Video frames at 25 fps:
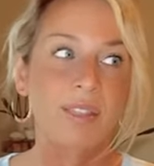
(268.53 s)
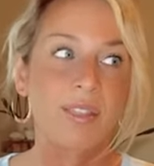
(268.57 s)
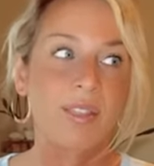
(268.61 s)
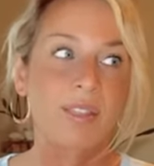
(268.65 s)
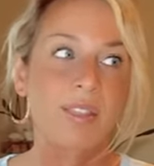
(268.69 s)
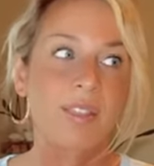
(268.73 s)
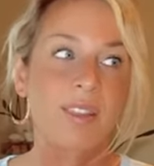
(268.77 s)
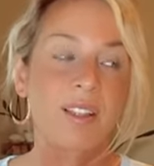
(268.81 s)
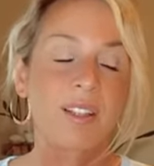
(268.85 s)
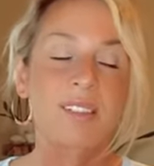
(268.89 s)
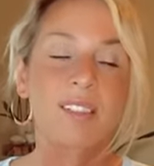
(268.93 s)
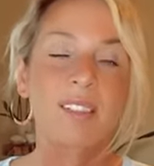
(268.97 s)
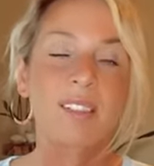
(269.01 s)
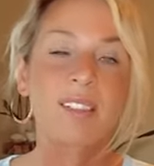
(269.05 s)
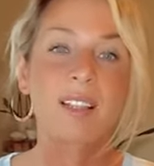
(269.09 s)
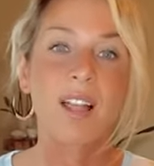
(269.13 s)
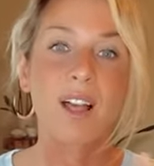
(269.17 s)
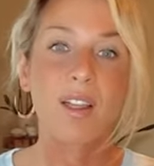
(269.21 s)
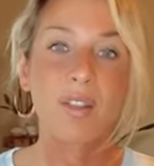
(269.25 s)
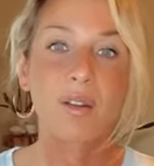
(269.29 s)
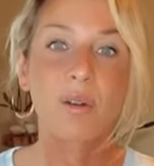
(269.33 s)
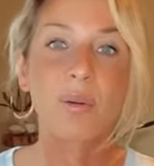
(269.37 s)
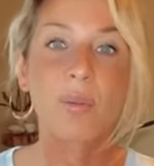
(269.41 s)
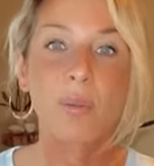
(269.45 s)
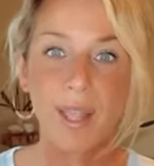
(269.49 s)
There's
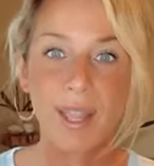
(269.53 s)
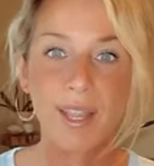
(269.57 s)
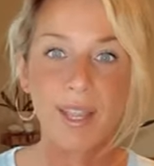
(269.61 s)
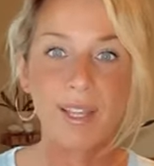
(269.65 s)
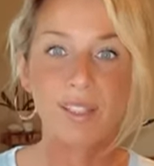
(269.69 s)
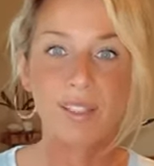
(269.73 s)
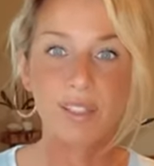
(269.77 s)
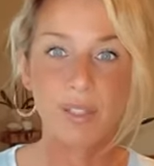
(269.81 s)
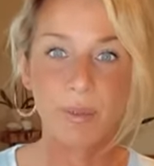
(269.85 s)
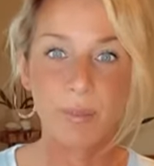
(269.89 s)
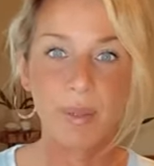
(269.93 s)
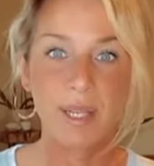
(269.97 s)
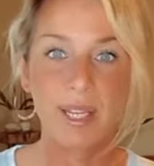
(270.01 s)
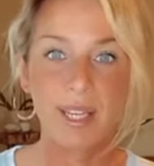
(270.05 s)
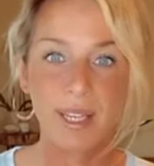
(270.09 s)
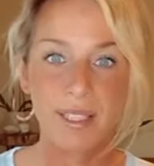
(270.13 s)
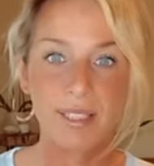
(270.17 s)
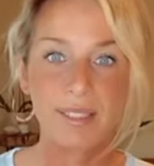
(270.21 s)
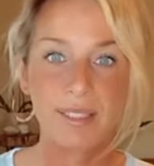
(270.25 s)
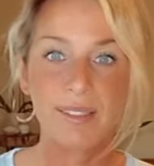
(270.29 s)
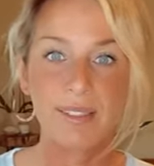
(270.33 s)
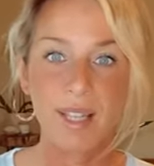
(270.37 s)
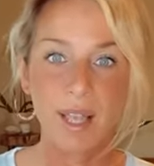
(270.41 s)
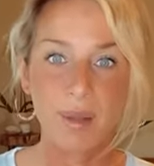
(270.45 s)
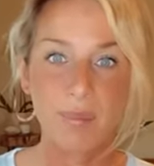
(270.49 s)
another way to be
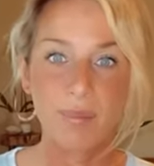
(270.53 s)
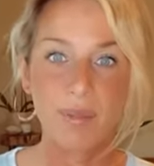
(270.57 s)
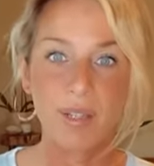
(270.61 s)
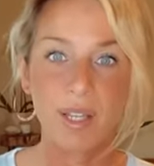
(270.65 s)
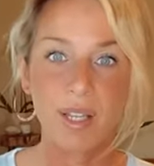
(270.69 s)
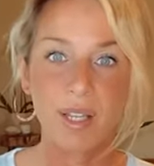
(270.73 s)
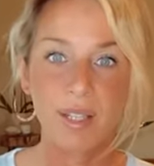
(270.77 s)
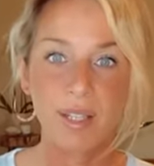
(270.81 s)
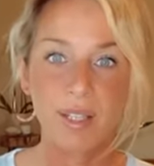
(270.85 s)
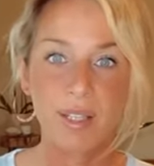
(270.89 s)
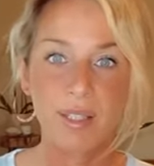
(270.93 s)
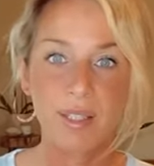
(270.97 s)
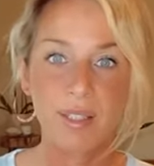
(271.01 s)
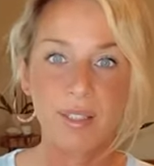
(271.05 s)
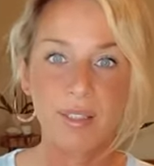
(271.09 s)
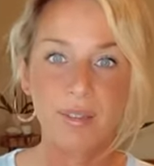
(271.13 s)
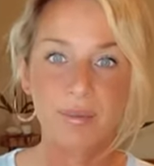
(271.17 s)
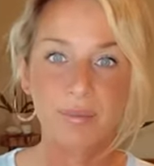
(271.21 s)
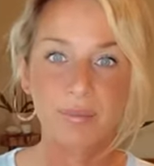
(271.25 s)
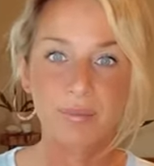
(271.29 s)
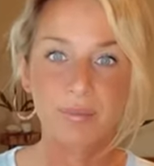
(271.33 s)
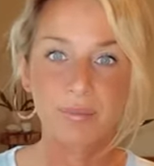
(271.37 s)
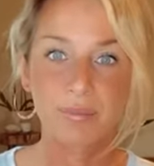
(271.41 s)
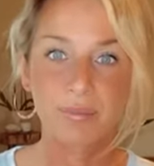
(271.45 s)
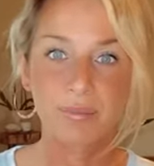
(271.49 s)
accepted,
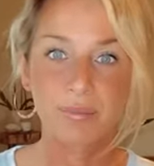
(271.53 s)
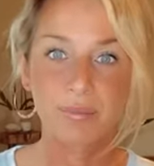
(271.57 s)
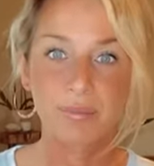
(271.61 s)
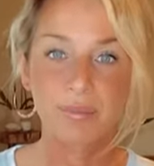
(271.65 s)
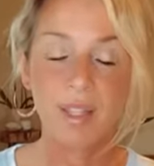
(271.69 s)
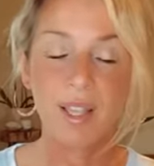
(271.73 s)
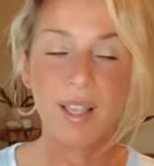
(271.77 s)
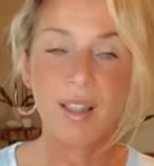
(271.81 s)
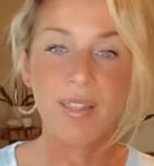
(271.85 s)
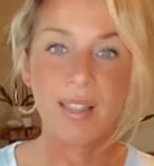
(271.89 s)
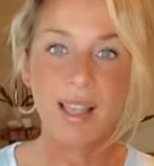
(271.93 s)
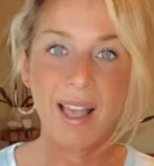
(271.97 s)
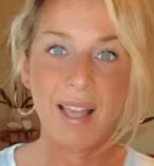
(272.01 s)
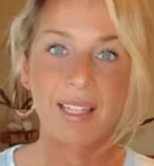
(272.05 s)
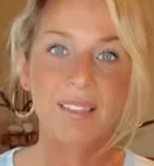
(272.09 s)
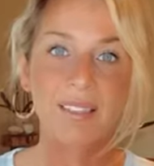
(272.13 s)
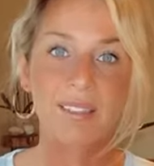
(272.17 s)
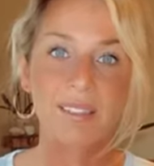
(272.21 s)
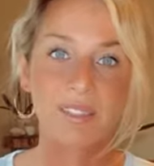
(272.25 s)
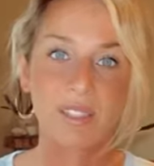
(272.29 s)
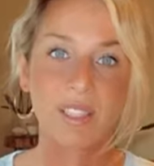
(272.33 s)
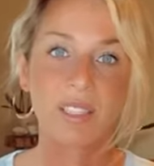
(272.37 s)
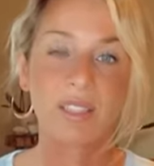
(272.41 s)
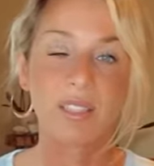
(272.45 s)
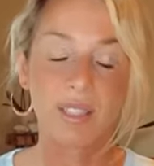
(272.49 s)
and that is
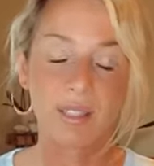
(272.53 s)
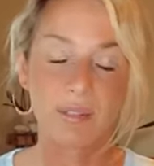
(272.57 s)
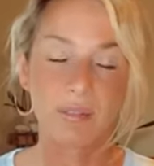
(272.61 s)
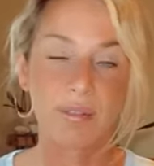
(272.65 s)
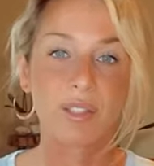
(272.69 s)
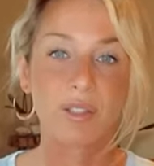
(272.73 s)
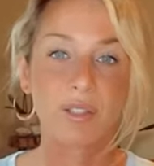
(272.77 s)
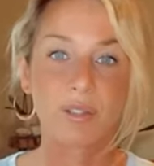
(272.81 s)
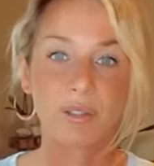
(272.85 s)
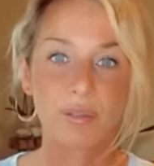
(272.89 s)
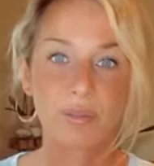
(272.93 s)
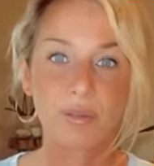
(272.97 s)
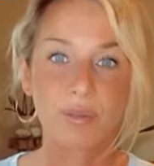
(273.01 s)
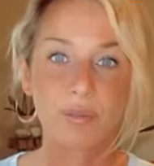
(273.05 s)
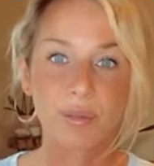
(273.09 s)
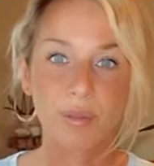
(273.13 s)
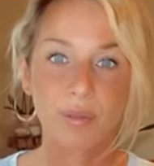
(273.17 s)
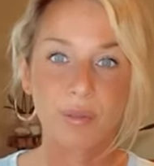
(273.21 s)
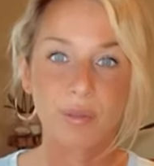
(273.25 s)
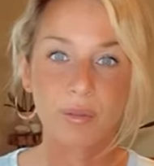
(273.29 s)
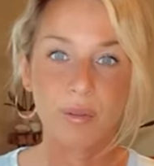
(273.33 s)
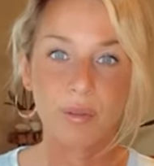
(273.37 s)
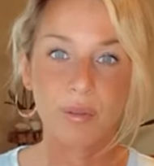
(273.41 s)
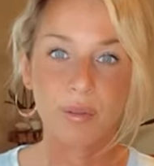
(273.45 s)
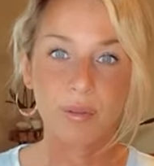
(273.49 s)
to live in your
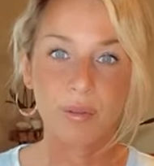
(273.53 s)
truth.